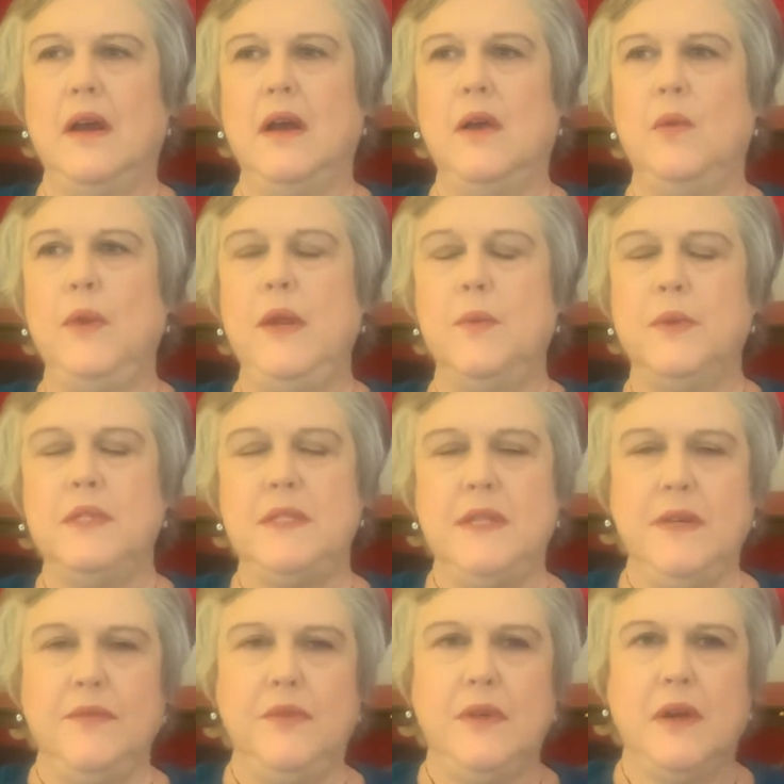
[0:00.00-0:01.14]
We
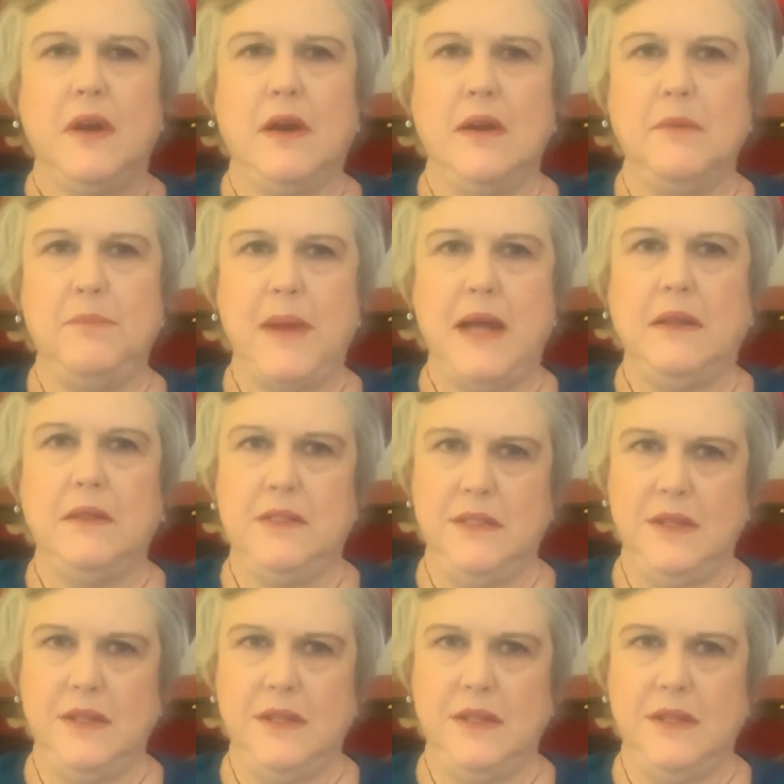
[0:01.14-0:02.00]
received our ballots